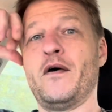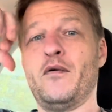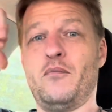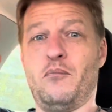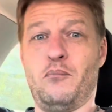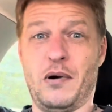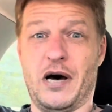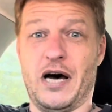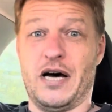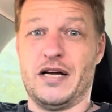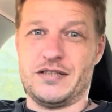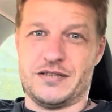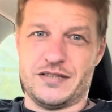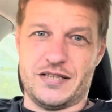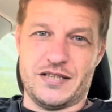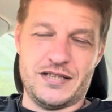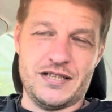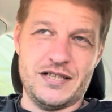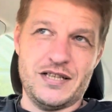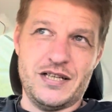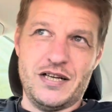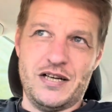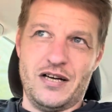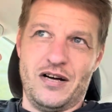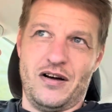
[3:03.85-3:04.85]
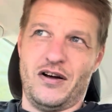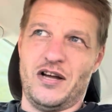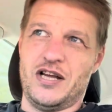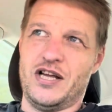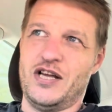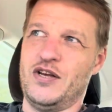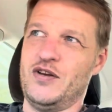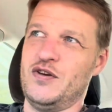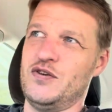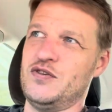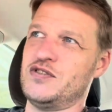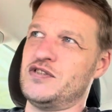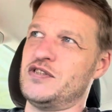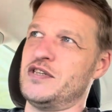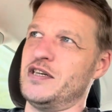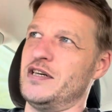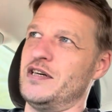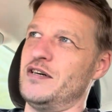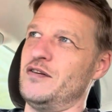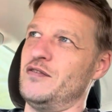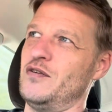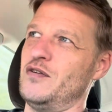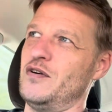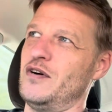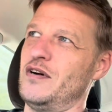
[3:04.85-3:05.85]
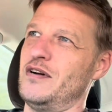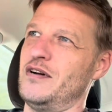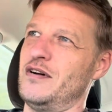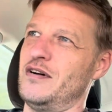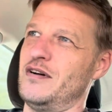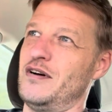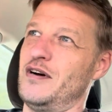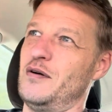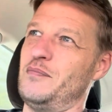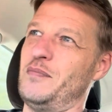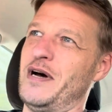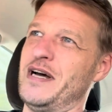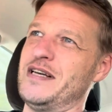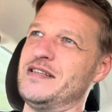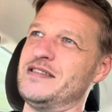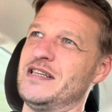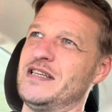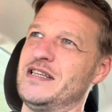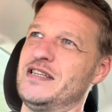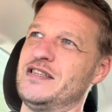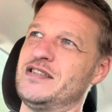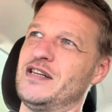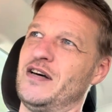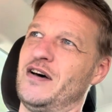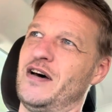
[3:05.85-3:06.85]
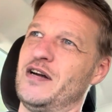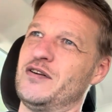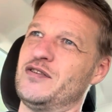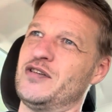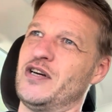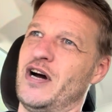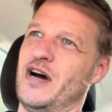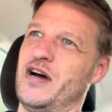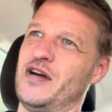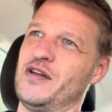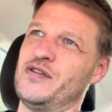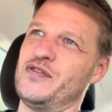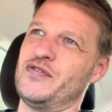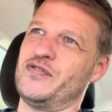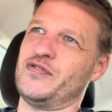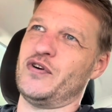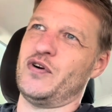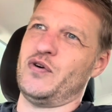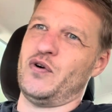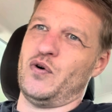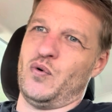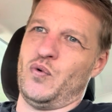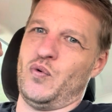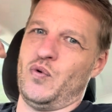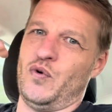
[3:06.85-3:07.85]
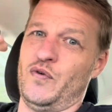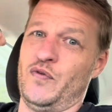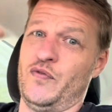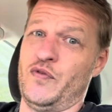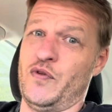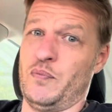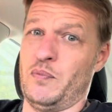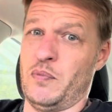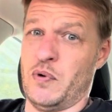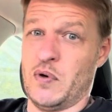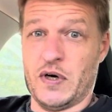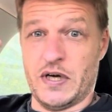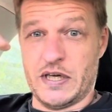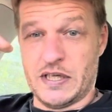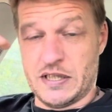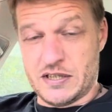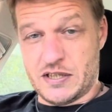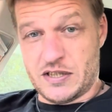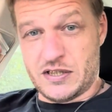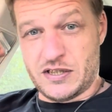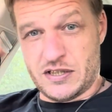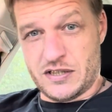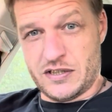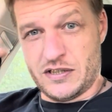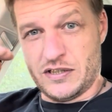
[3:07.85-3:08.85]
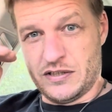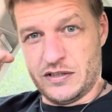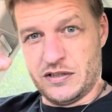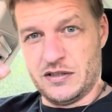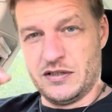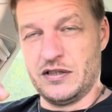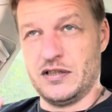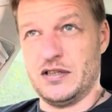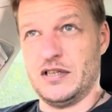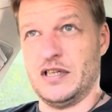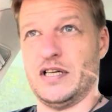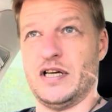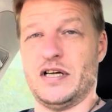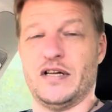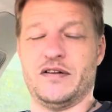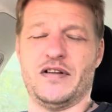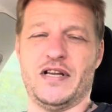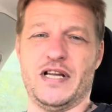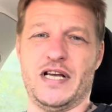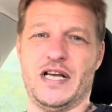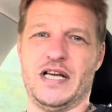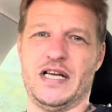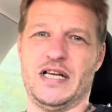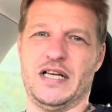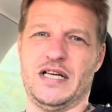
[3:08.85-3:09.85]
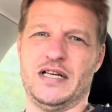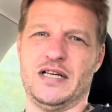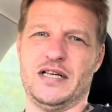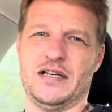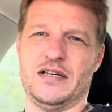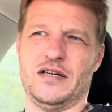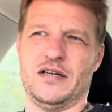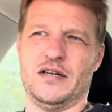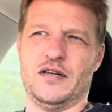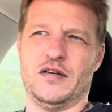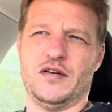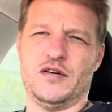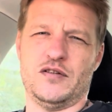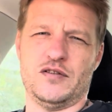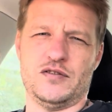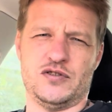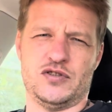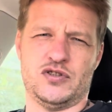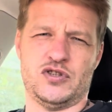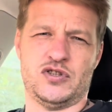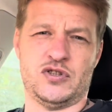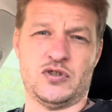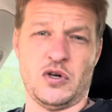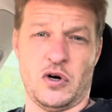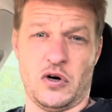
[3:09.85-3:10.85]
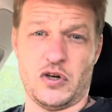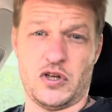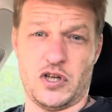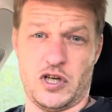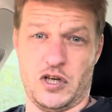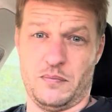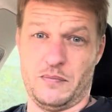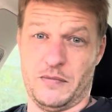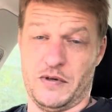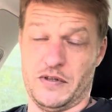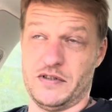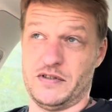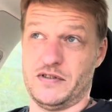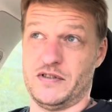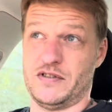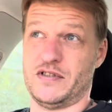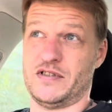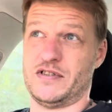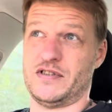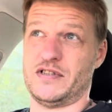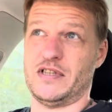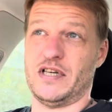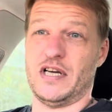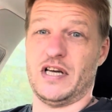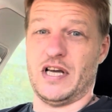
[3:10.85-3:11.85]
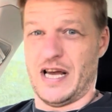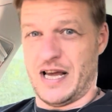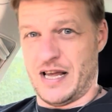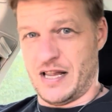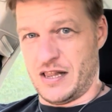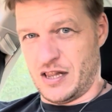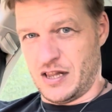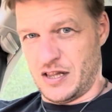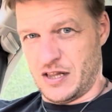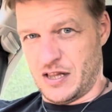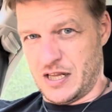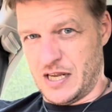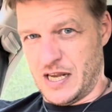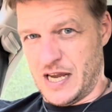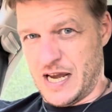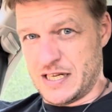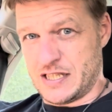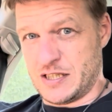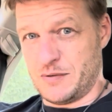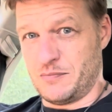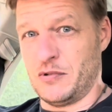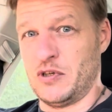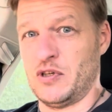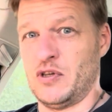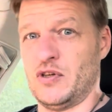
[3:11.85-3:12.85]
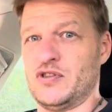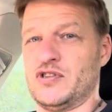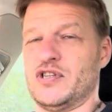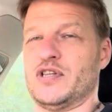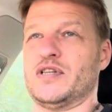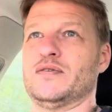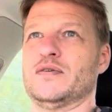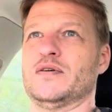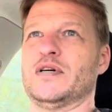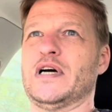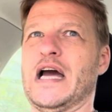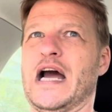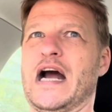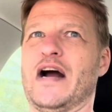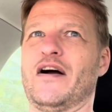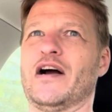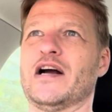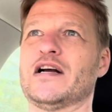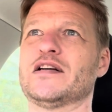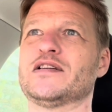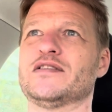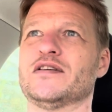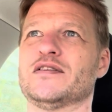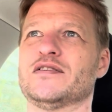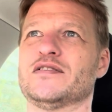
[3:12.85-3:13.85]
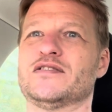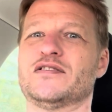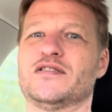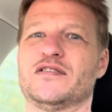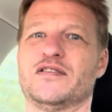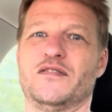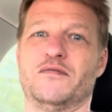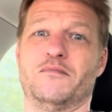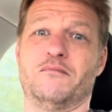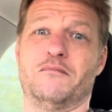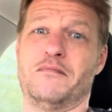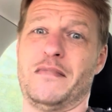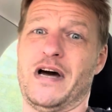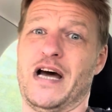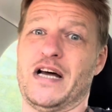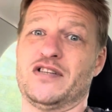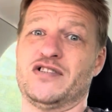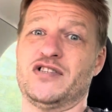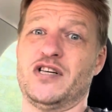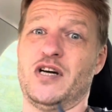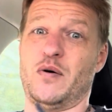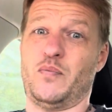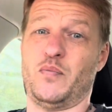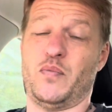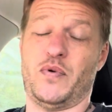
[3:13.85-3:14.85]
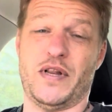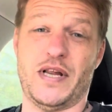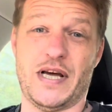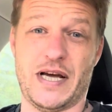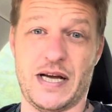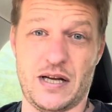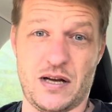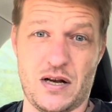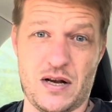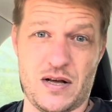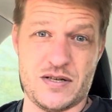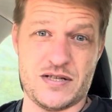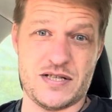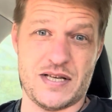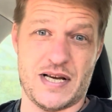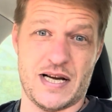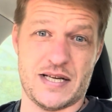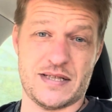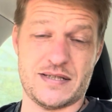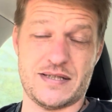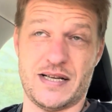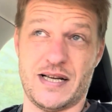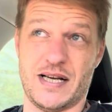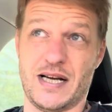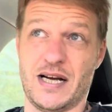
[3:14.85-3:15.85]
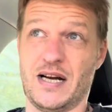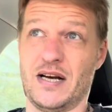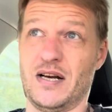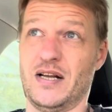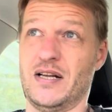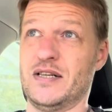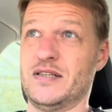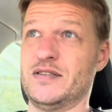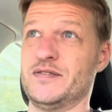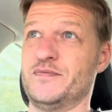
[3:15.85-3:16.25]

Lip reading: But I basically started going through all of the points, you know, the documents and the etymological characters that match up with Anglo-Saxon English.